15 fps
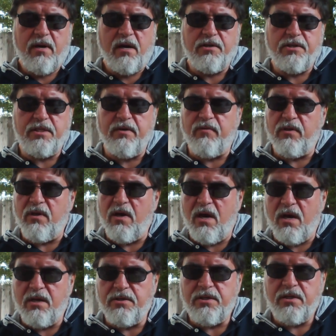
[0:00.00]
Our civil
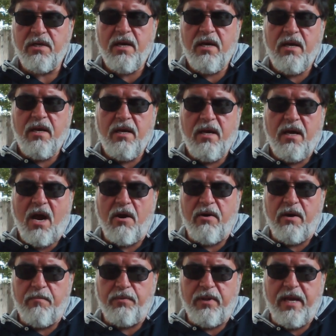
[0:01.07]
laws are
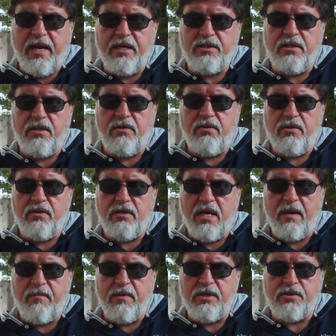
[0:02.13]
in place to
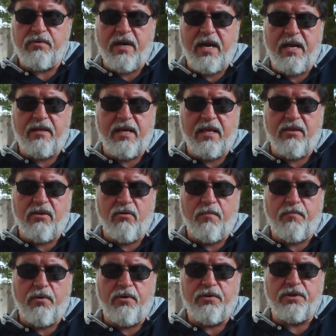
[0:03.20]
demonstrate that though a
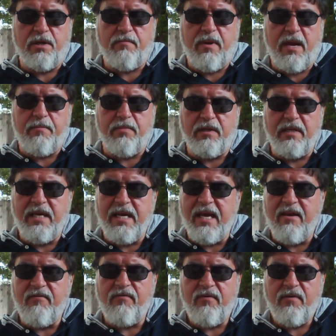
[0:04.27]
person may
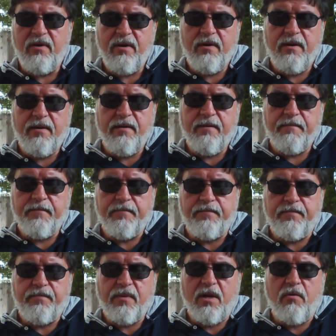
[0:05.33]
believe
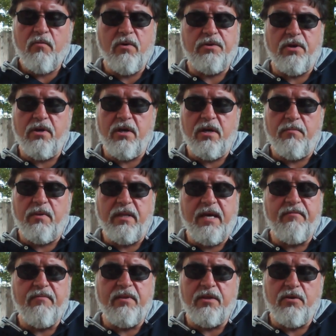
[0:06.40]
what they're going to
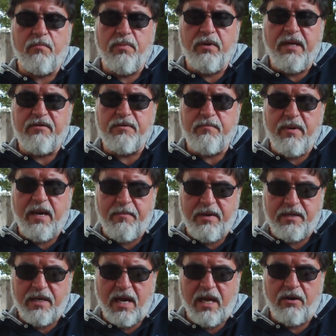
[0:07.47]
believe and that their beliefs may
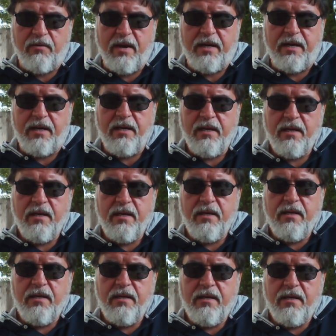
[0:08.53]
be tolerated,
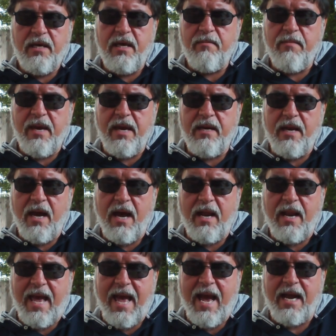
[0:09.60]
he may
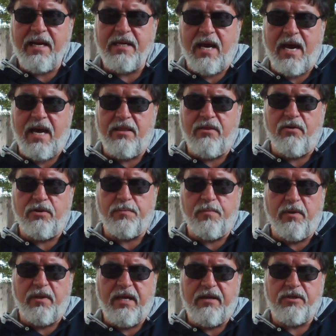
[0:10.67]
not act on those
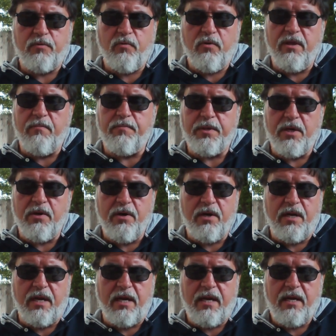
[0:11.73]
beliefs with
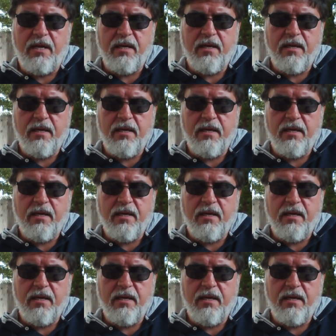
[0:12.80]
impunity